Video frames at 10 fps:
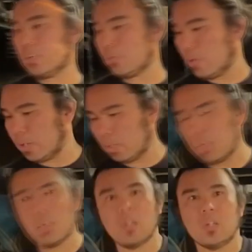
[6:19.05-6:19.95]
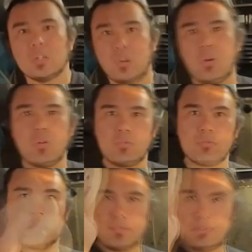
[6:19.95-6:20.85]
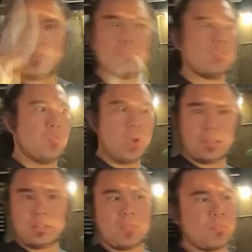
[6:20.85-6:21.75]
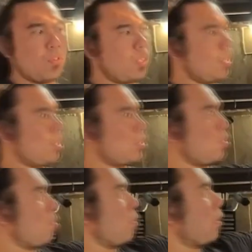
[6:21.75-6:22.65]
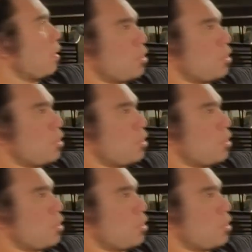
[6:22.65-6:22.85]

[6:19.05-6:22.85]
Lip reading: for one. So one tape $14. So you can